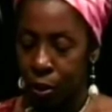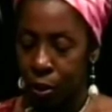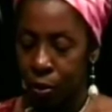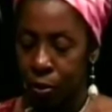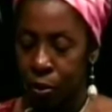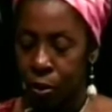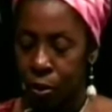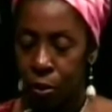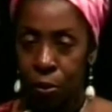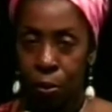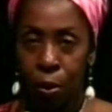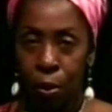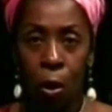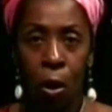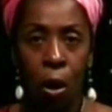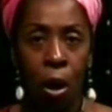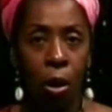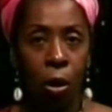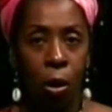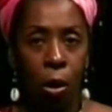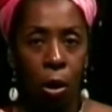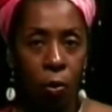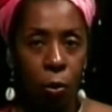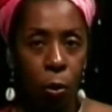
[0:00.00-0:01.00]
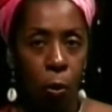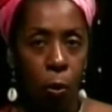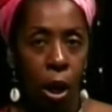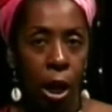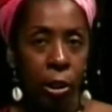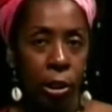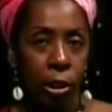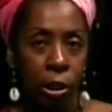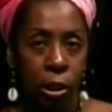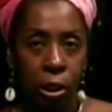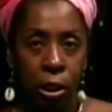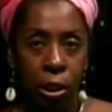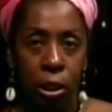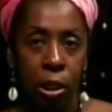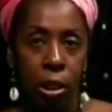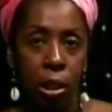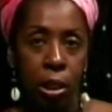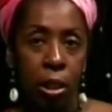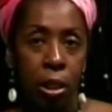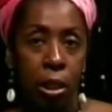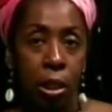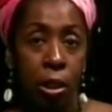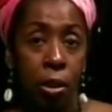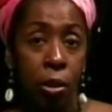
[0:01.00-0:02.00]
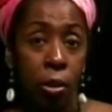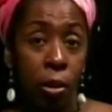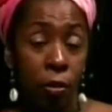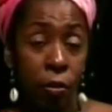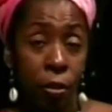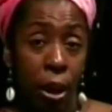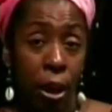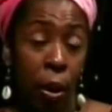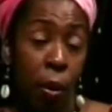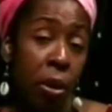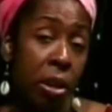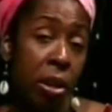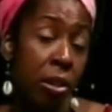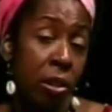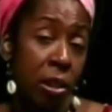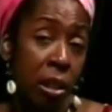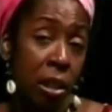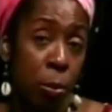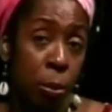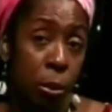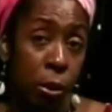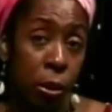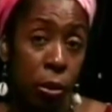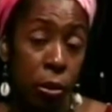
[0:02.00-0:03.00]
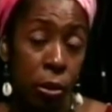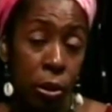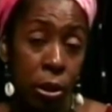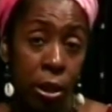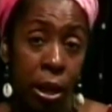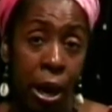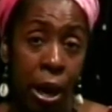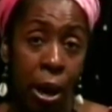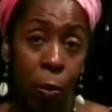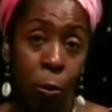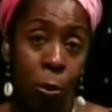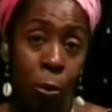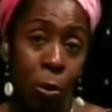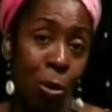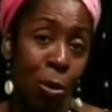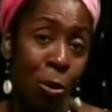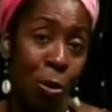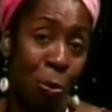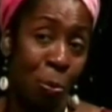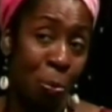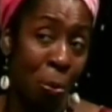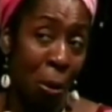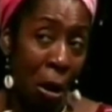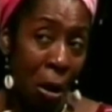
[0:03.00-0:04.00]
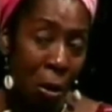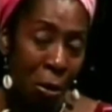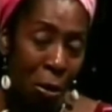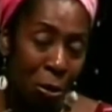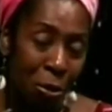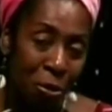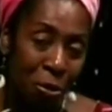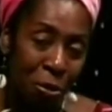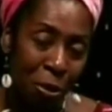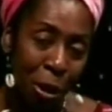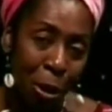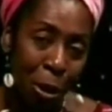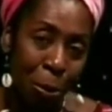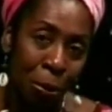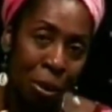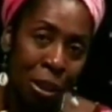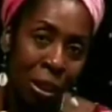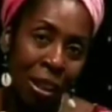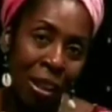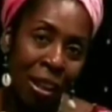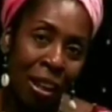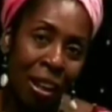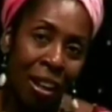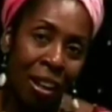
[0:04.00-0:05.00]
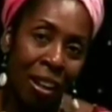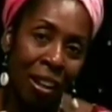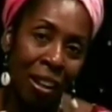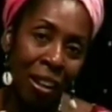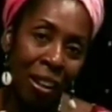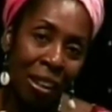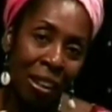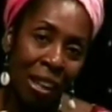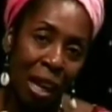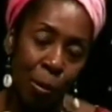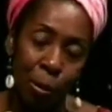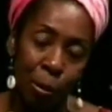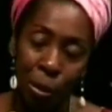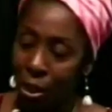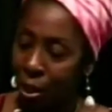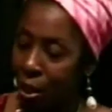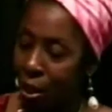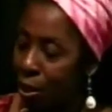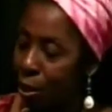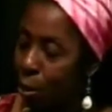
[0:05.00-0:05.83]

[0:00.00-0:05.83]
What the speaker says: all over Washington, D.C., there are various symbols that were borrowed from Kemet,